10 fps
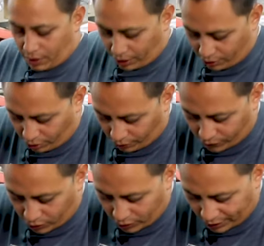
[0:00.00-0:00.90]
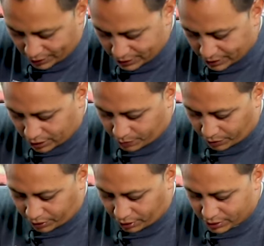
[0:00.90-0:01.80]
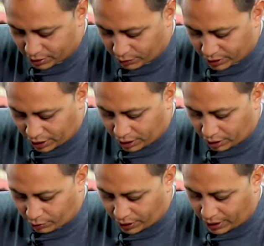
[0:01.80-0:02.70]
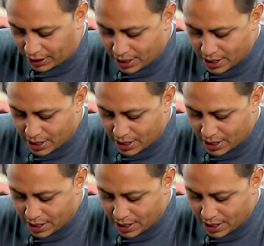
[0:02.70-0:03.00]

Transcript: I don't know if you can see it but there is a retaining ring